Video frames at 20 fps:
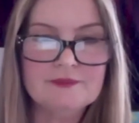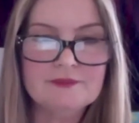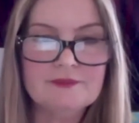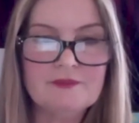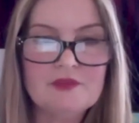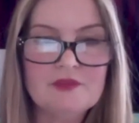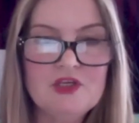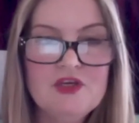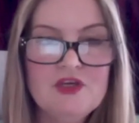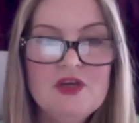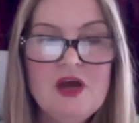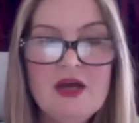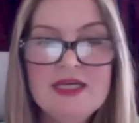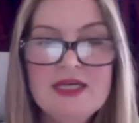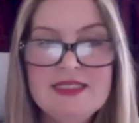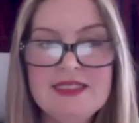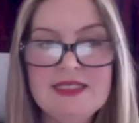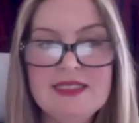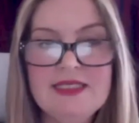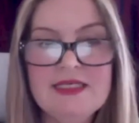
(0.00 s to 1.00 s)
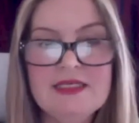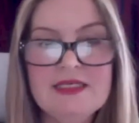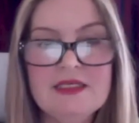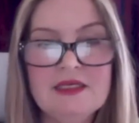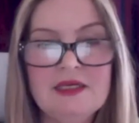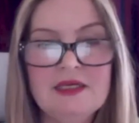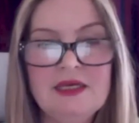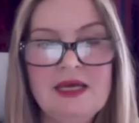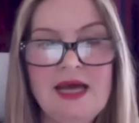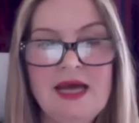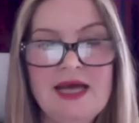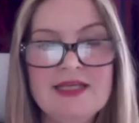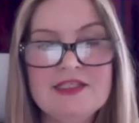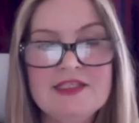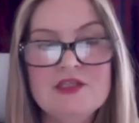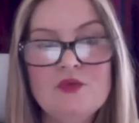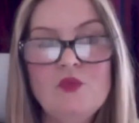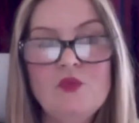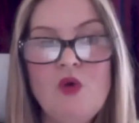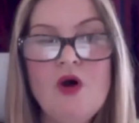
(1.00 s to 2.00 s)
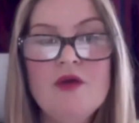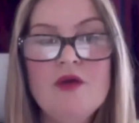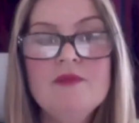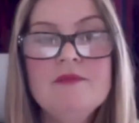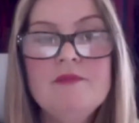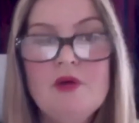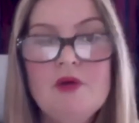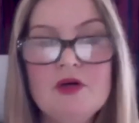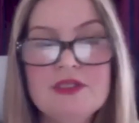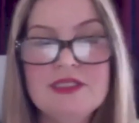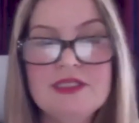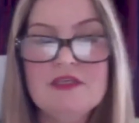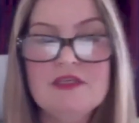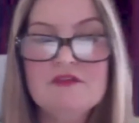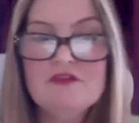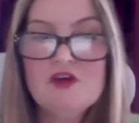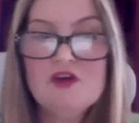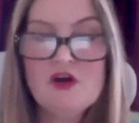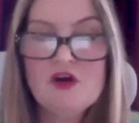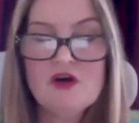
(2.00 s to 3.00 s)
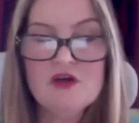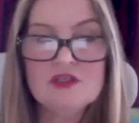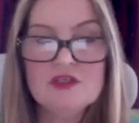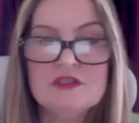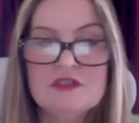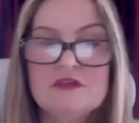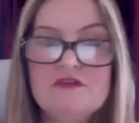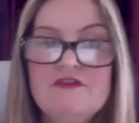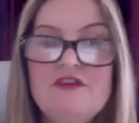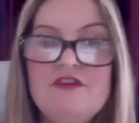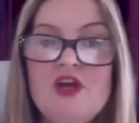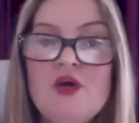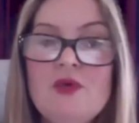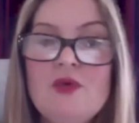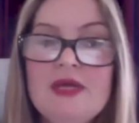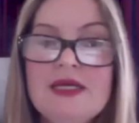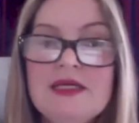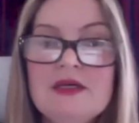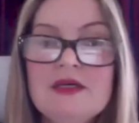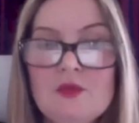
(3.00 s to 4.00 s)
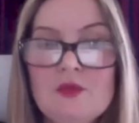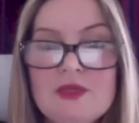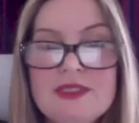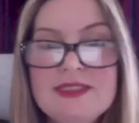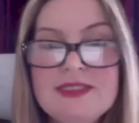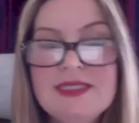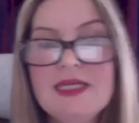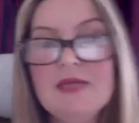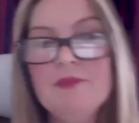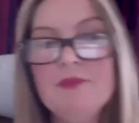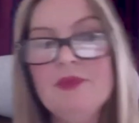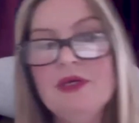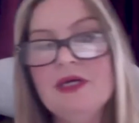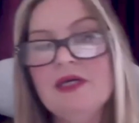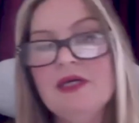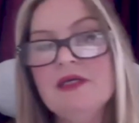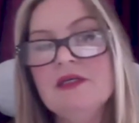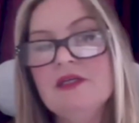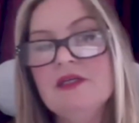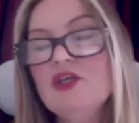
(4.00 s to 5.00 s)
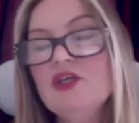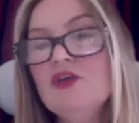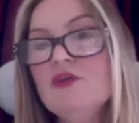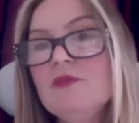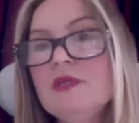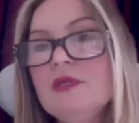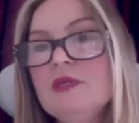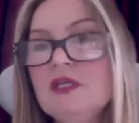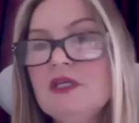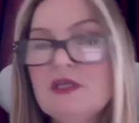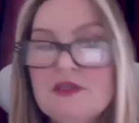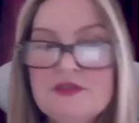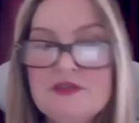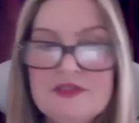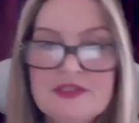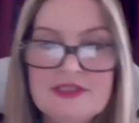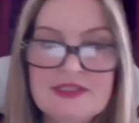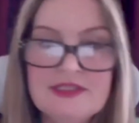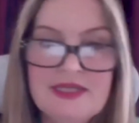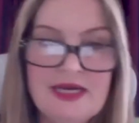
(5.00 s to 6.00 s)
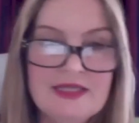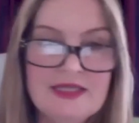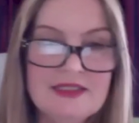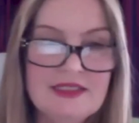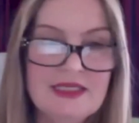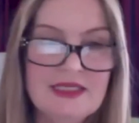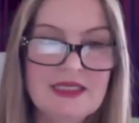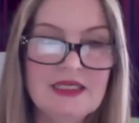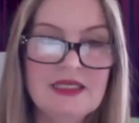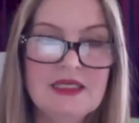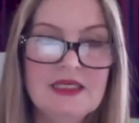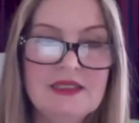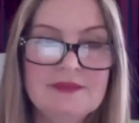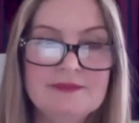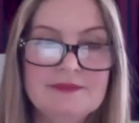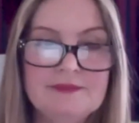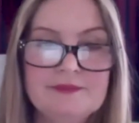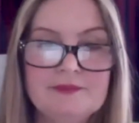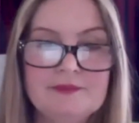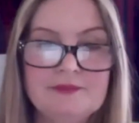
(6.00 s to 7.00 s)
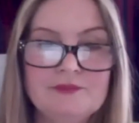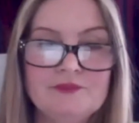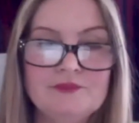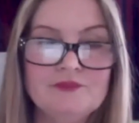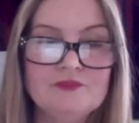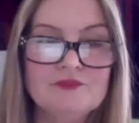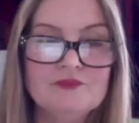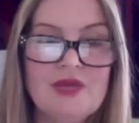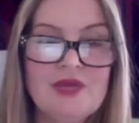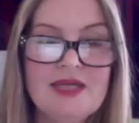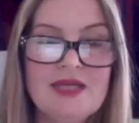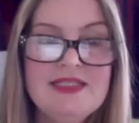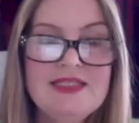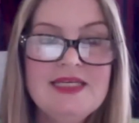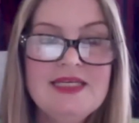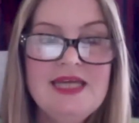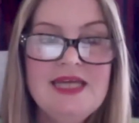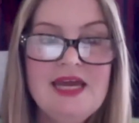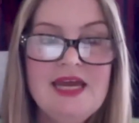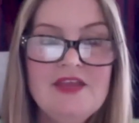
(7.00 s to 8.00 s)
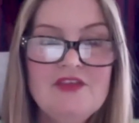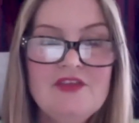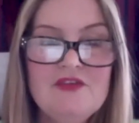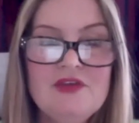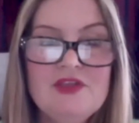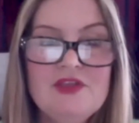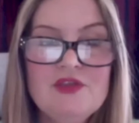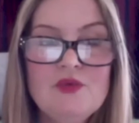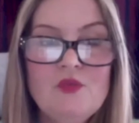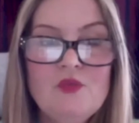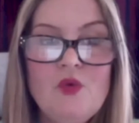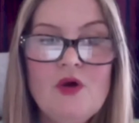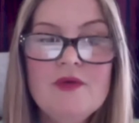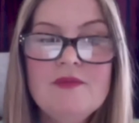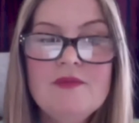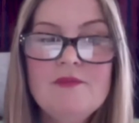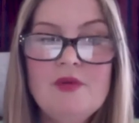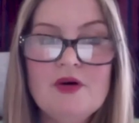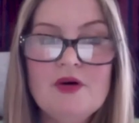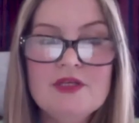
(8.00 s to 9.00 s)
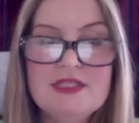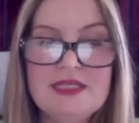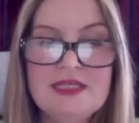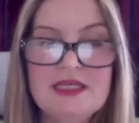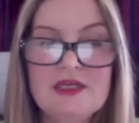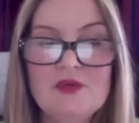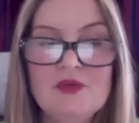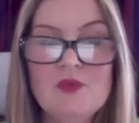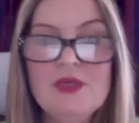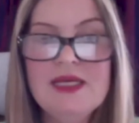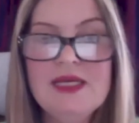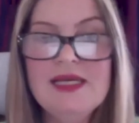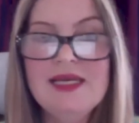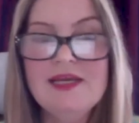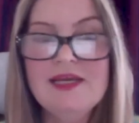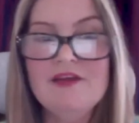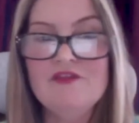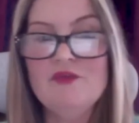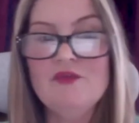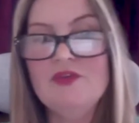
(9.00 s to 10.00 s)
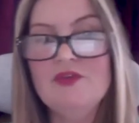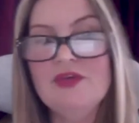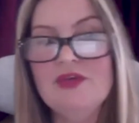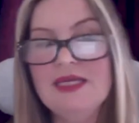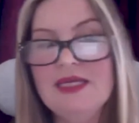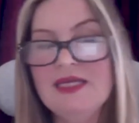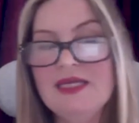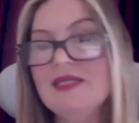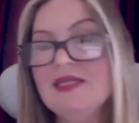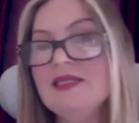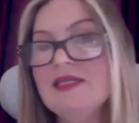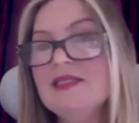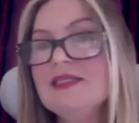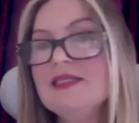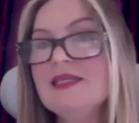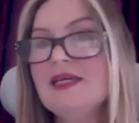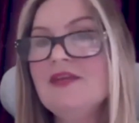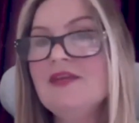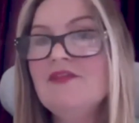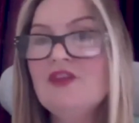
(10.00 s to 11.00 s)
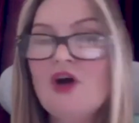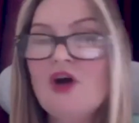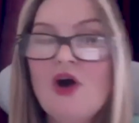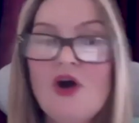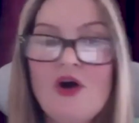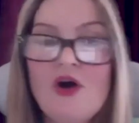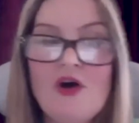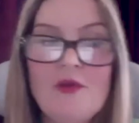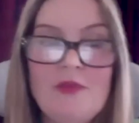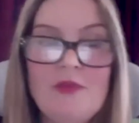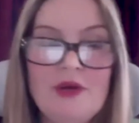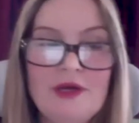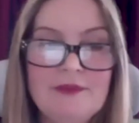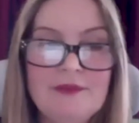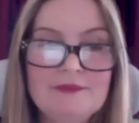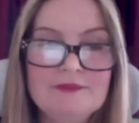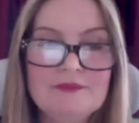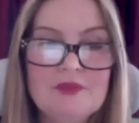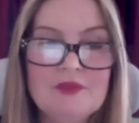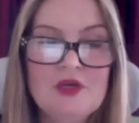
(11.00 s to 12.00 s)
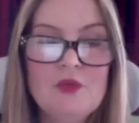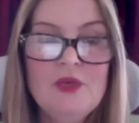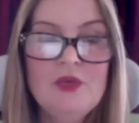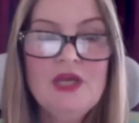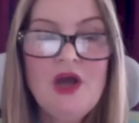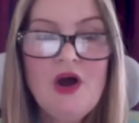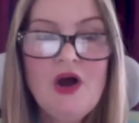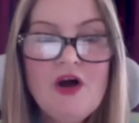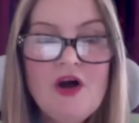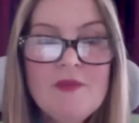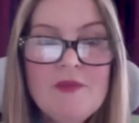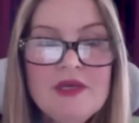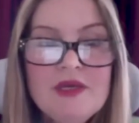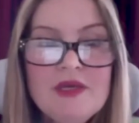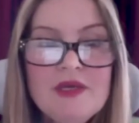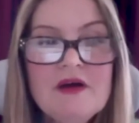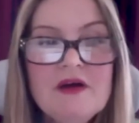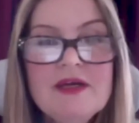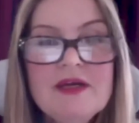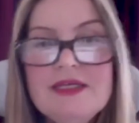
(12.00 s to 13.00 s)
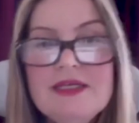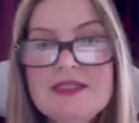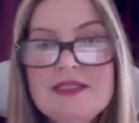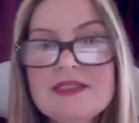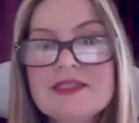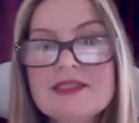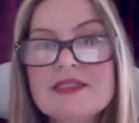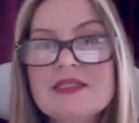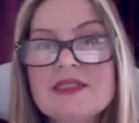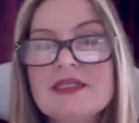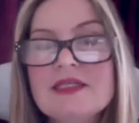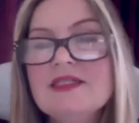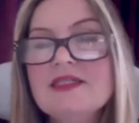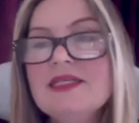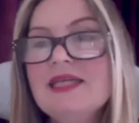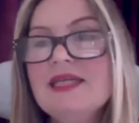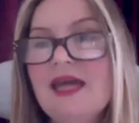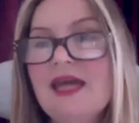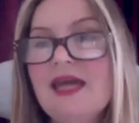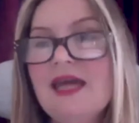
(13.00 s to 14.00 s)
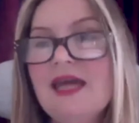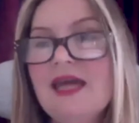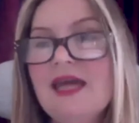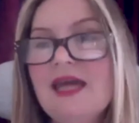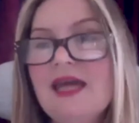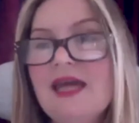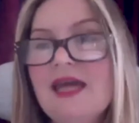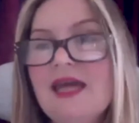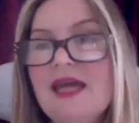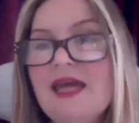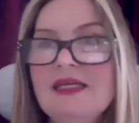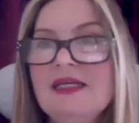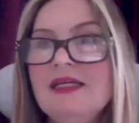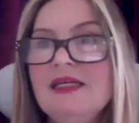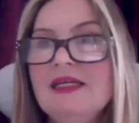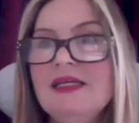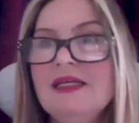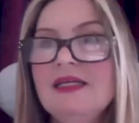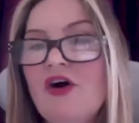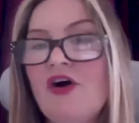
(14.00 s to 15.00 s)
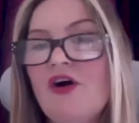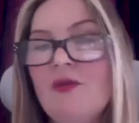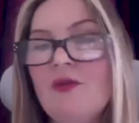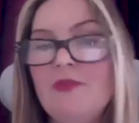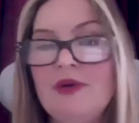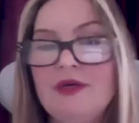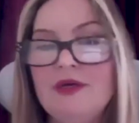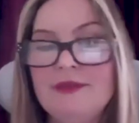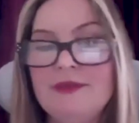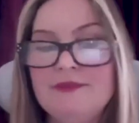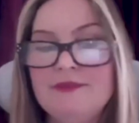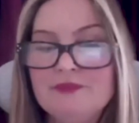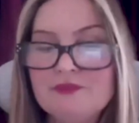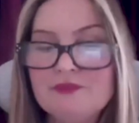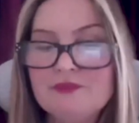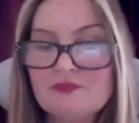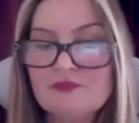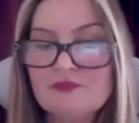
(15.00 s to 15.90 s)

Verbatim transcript: United as the one body of God, flowing with deeper human understanding. And together in the one body, we live with ease in the harbour. We harmonise together in that harbour.